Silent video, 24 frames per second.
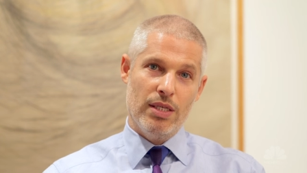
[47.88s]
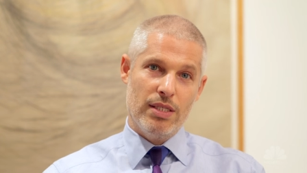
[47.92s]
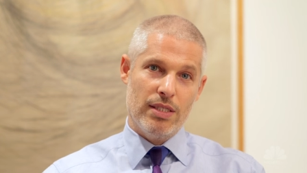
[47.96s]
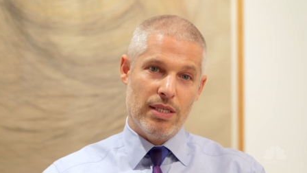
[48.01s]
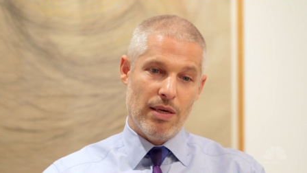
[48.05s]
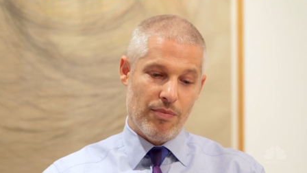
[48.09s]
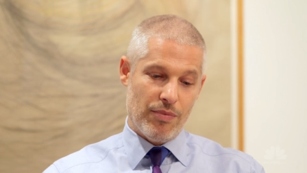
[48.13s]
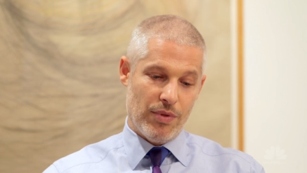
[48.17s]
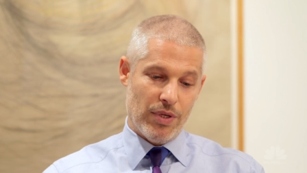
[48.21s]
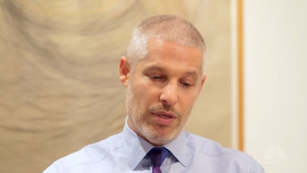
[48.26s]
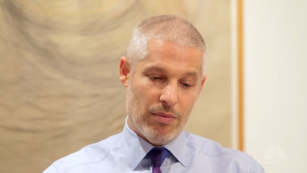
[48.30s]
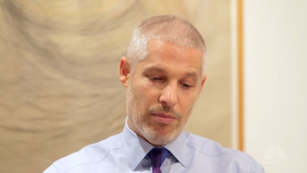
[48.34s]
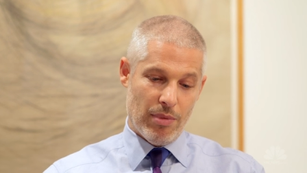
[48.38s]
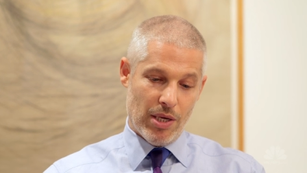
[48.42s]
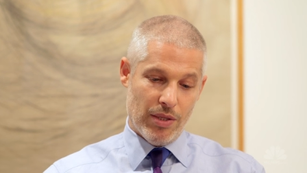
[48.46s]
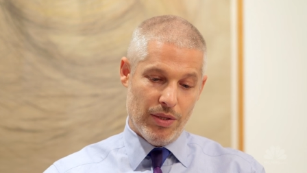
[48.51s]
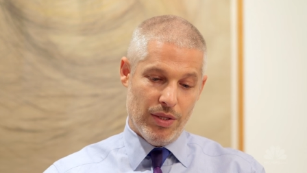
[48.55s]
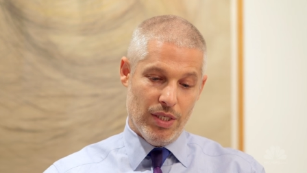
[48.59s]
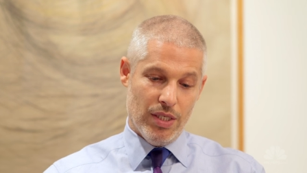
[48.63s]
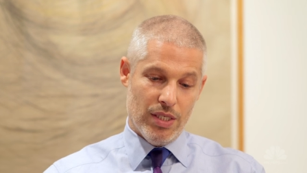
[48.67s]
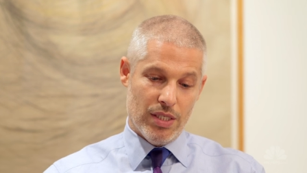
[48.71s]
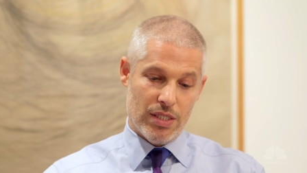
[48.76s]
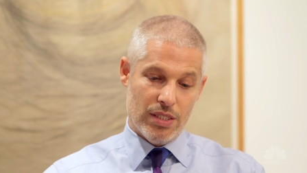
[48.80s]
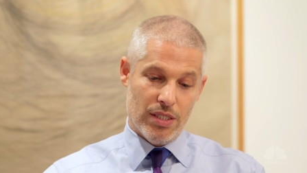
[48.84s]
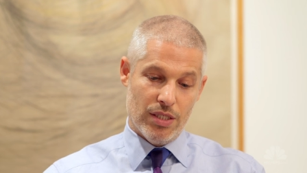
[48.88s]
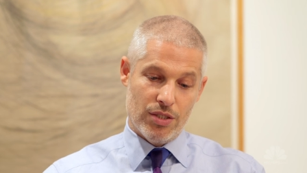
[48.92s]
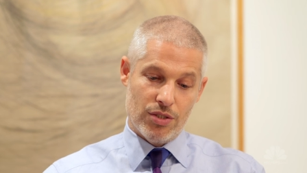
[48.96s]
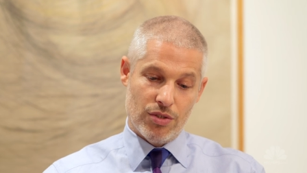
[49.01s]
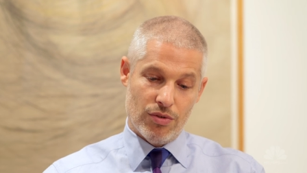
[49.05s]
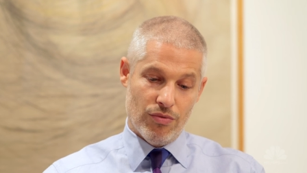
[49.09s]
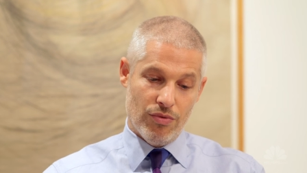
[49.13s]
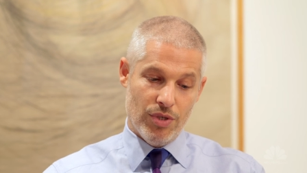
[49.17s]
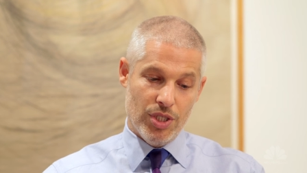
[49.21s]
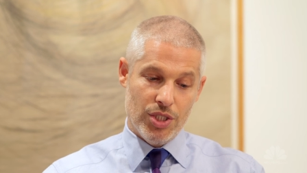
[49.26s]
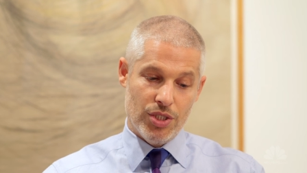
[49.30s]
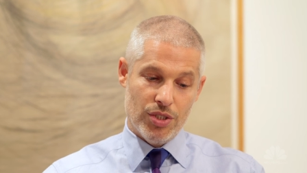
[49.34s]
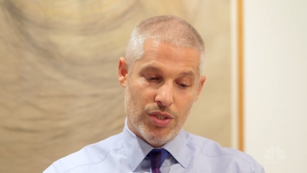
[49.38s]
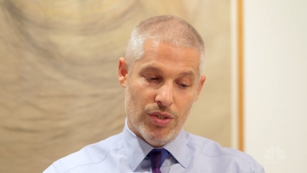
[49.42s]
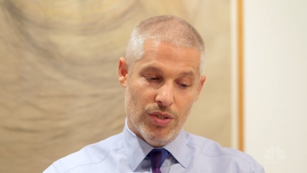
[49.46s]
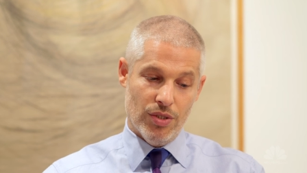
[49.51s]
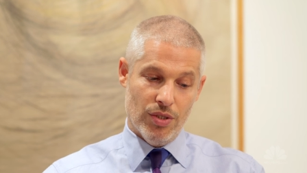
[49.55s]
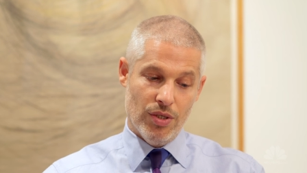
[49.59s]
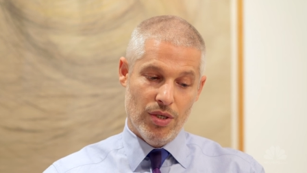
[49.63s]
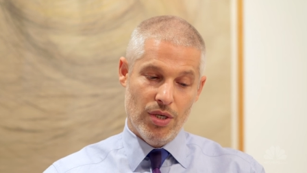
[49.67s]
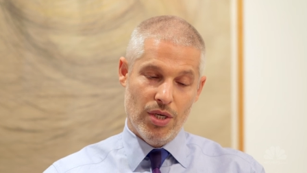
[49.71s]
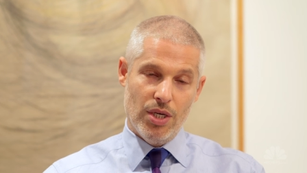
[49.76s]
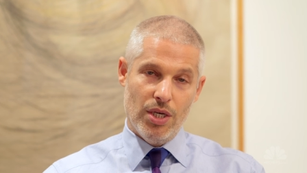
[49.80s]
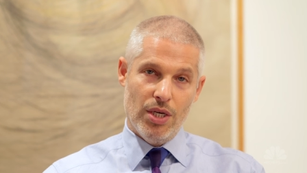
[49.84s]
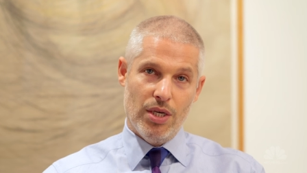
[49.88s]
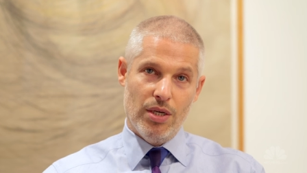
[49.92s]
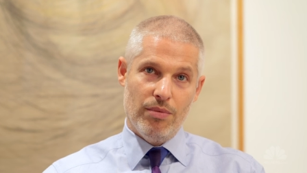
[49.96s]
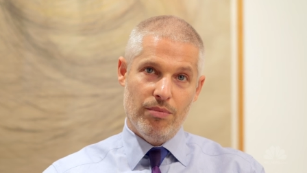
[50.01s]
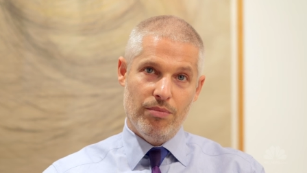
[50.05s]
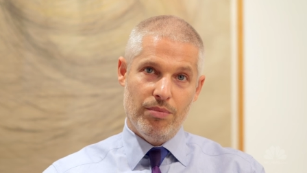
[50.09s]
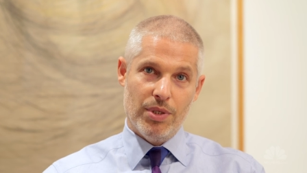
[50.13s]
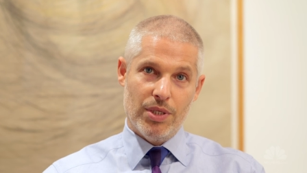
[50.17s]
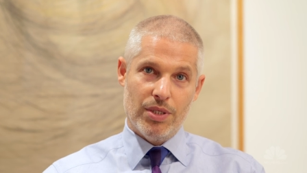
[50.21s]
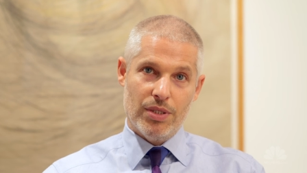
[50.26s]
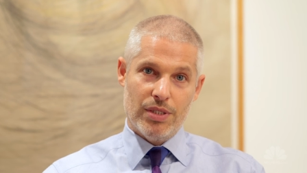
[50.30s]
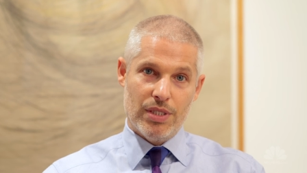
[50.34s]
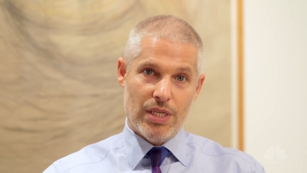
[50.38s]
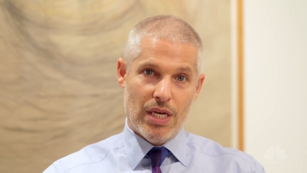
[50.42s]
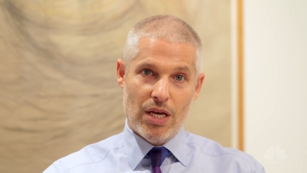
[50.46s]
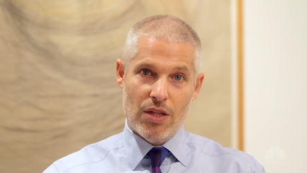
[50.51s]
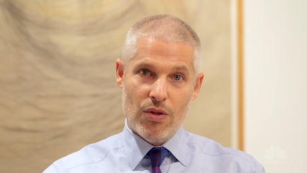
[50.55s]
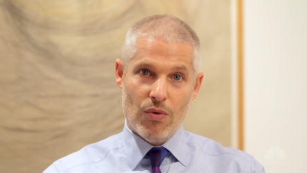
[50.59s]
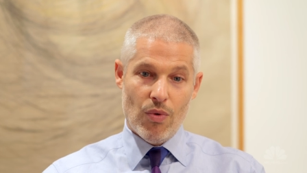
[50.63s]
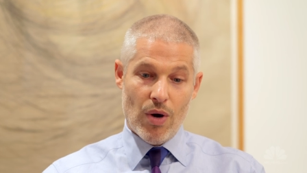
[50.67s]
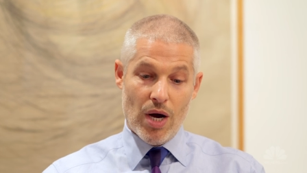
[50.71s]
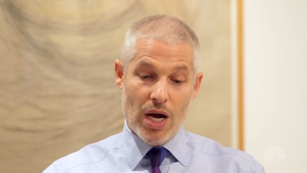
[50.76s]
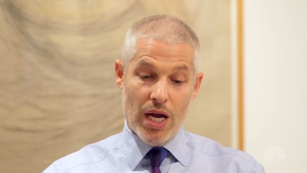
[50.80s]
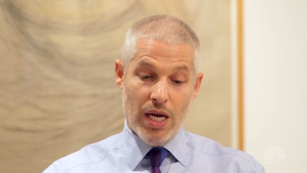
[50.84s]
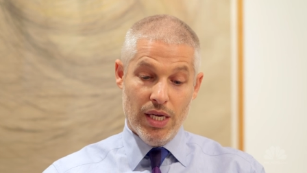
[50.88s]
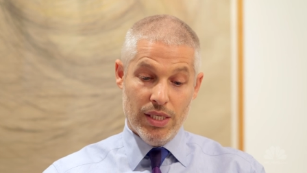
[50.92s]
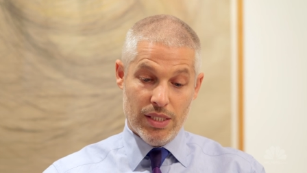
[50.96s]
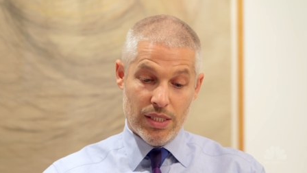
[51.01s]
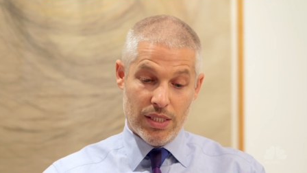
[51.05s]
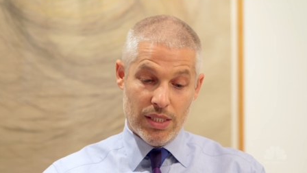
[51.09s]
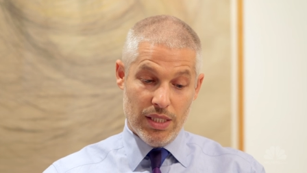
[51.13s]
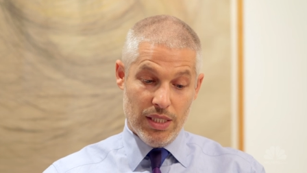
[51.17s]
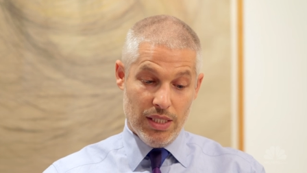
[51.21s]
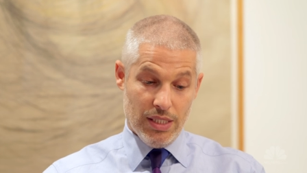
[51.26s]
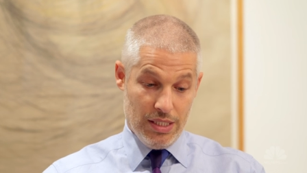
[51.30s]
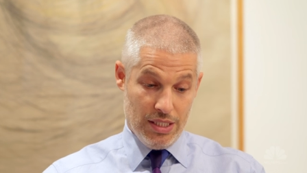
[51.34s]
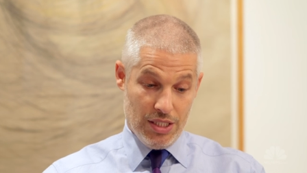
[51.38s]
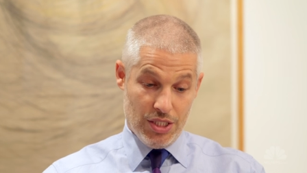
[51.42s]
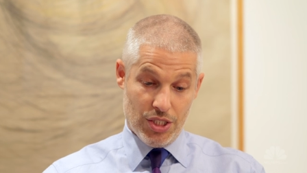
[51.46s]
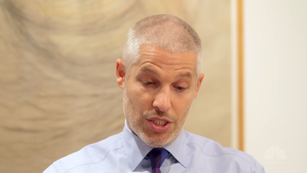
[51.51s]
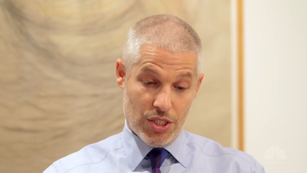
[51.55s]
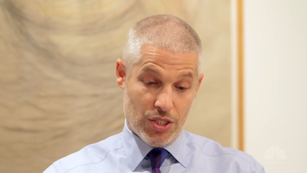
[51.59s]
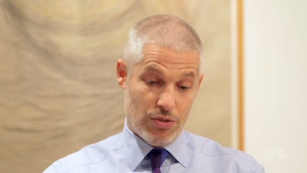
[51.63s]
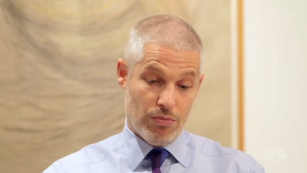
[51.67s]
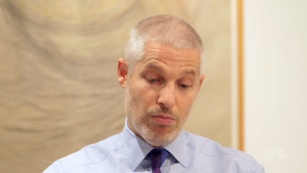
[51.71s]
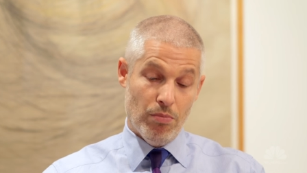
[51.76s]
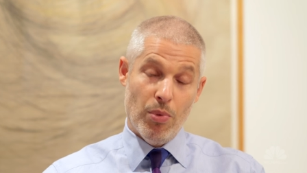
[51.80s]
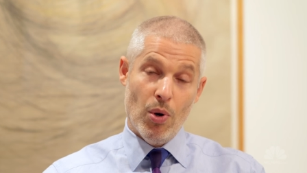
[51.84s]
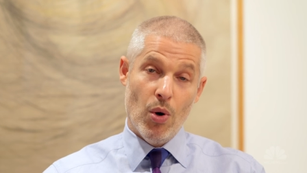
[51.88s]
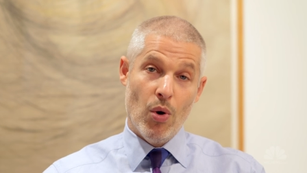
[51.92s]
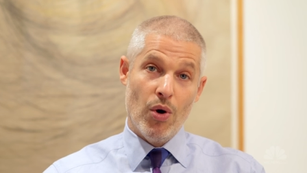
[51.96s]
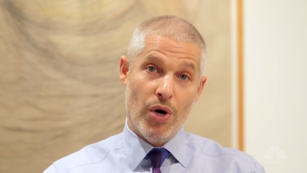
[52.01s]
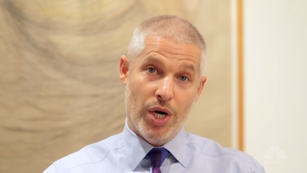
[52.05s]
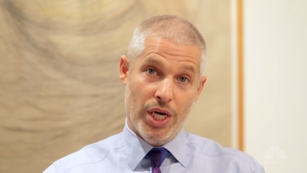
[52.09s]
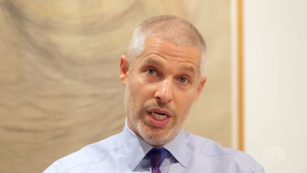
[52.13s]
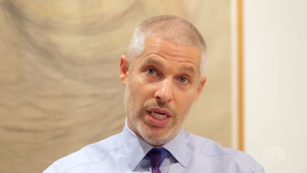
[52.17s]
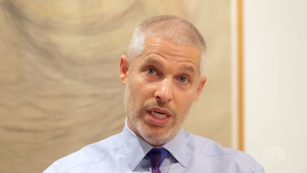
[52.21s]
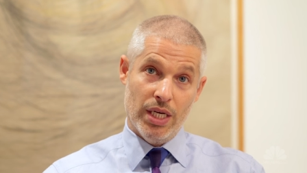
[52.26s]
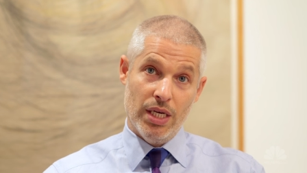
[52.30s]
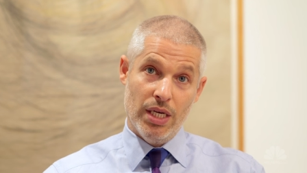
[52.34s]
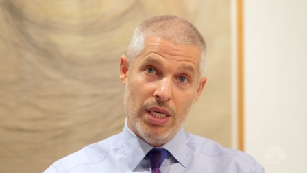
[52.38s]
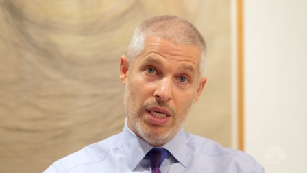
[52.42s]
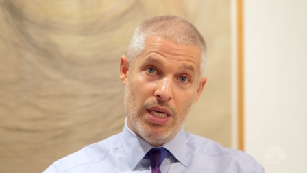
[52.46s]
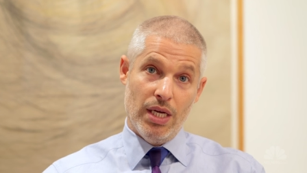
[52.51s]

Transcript: something about this that's original, because otherwise it's just boring.